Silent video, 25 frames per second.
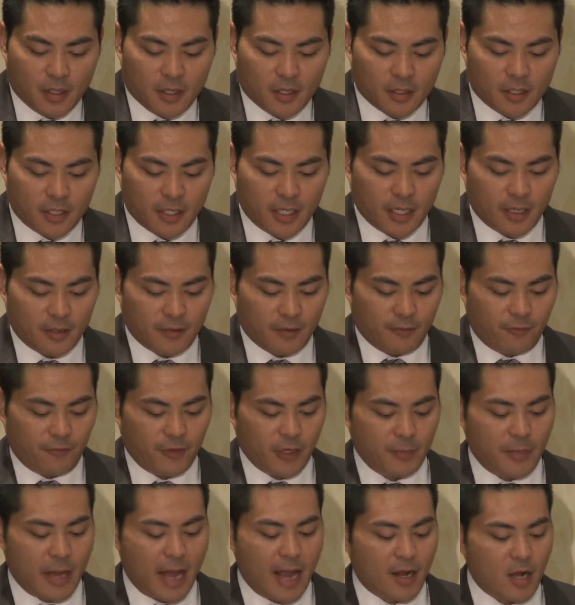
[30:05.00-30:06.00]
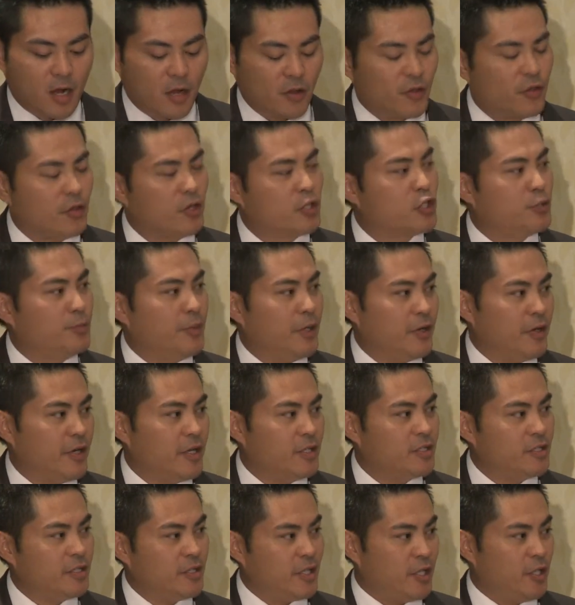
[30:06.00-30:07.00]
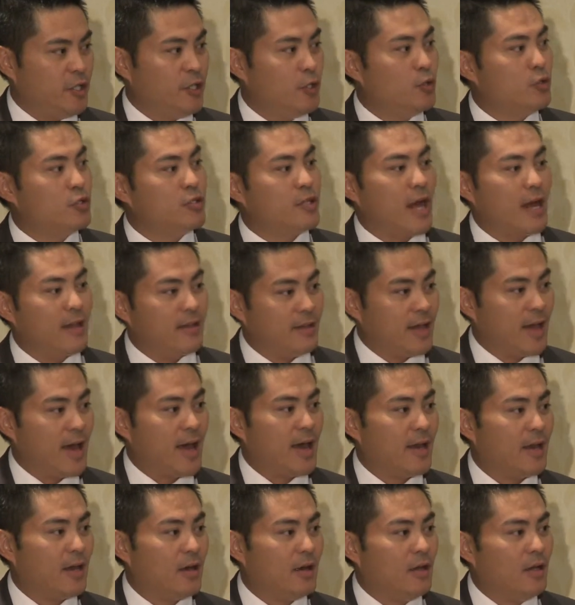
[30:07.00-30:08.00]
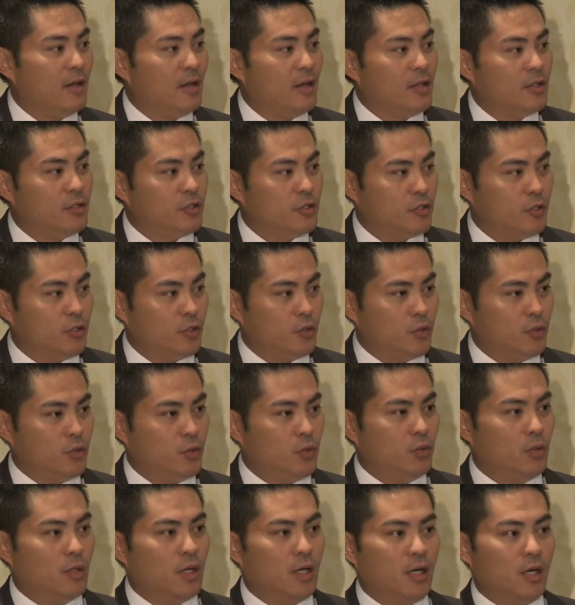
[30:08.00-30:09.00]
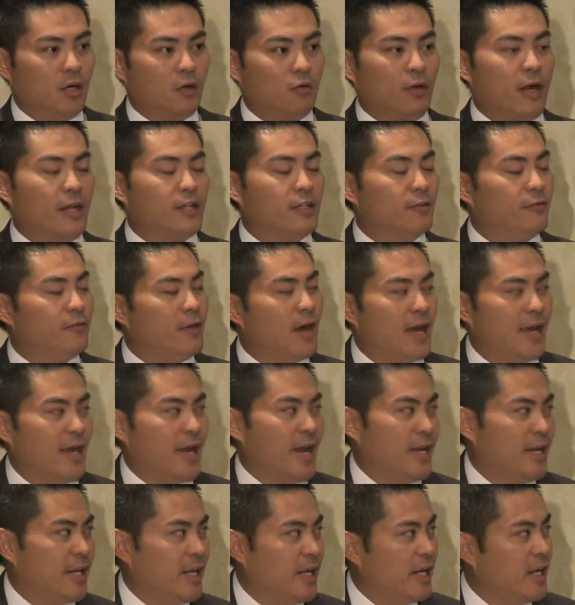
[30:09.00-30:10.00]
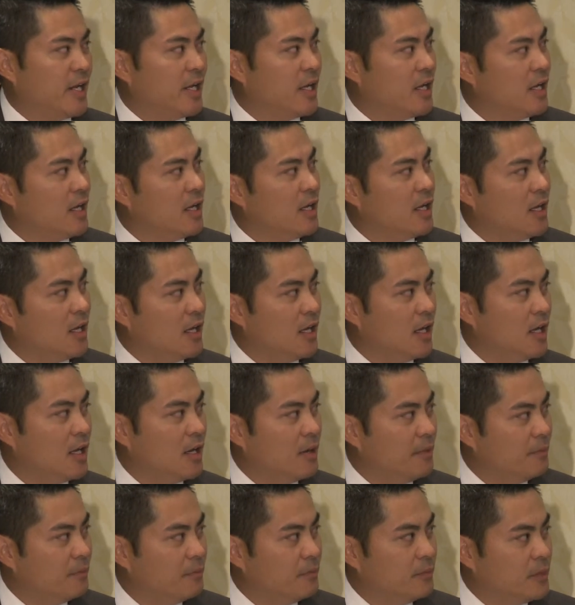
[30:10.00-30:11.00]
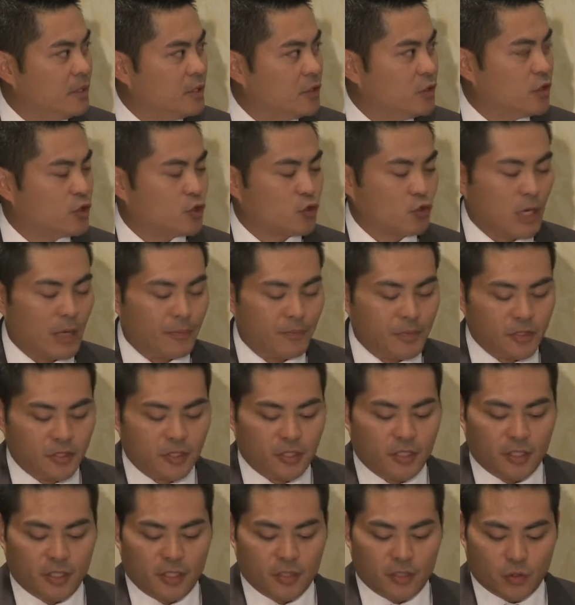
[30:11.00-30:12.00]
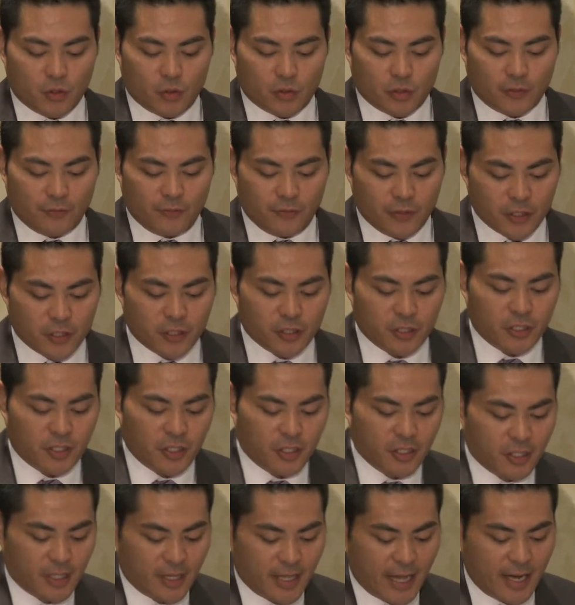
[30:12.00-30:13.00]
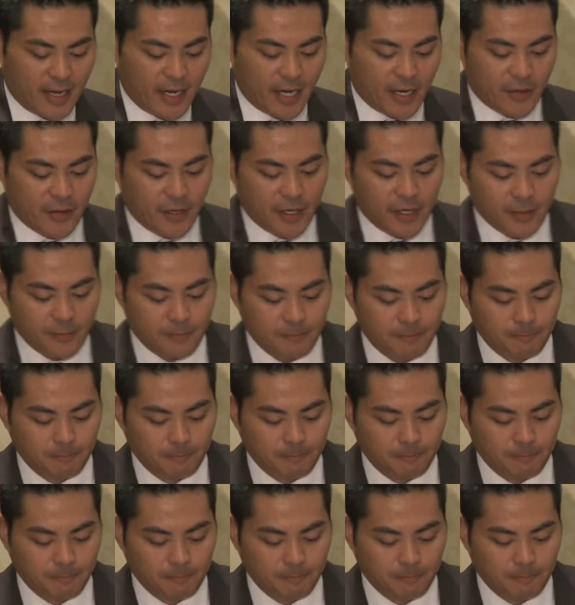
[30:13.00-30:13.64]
to get feedback on their experience and then use that data to rectify any discrepancies or deficiencies in that area.